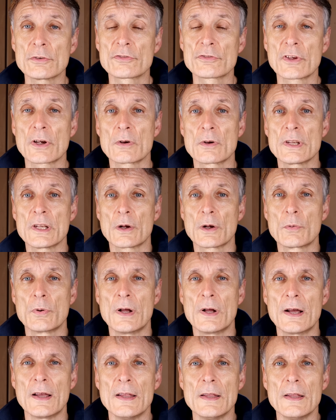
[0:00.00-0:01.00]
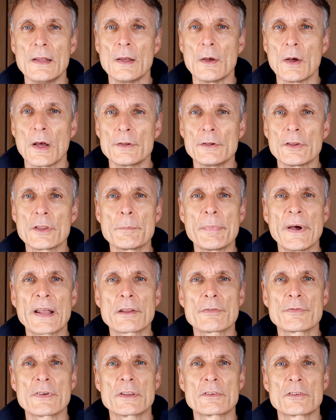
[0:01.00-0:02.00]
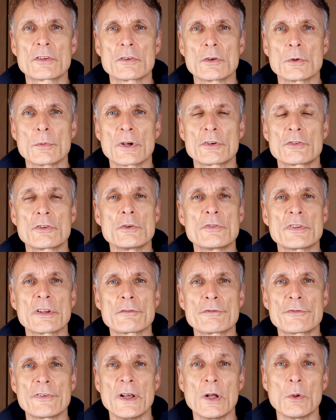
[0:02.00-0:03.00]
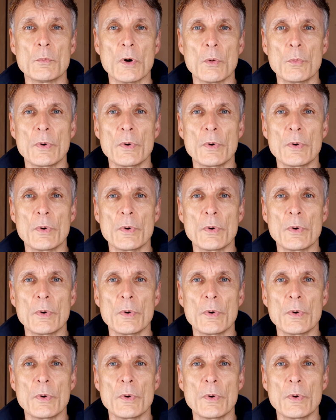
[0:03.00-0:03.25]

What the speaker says: So, you know, another benefit to shooting film